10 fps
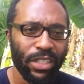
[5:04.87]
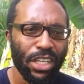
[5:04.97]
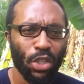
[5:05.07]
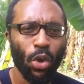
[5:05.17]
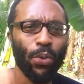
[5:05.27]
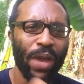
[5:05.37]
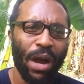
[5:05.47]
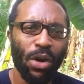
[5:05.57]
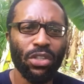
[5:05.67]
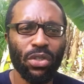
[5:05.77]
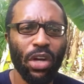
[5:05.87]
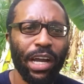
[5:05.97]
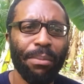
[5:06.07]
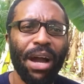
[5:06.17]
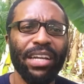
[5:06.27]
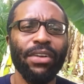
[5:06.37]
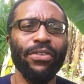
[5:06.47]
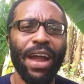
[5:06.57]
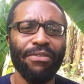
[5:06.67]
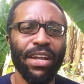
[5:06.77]
So we are going to talk about the
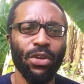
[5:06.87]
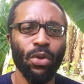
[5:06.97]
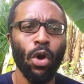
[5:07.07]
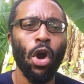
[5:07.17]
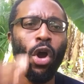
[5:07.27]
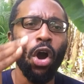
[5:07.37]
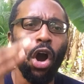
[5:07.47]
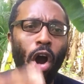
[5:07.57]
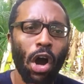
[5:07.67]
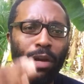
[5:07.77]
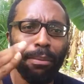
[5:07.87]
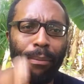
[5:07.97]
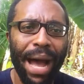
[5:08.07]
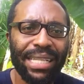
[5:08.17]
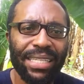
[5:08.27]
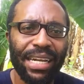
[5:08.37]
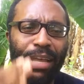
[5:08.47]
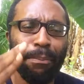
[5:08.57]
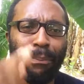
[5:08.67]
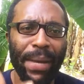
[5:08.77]
revenue on
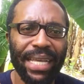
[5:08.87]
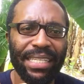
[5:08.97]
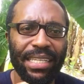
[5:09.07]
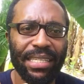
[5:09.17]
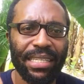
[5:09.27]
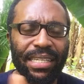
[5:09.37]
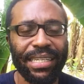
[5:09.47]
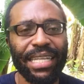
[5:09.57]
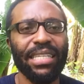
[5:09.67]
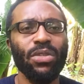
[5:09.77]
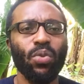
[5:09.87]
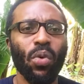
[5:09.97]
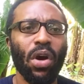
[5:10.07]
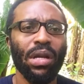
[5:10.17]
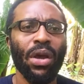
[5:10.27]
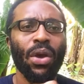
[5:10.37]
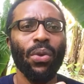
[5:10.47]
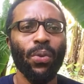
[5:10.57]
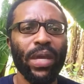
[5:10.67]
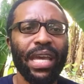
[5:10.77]
monthly basis. This is what
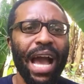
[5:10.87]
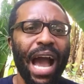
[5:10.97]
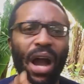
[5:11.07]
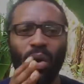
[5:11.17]
we are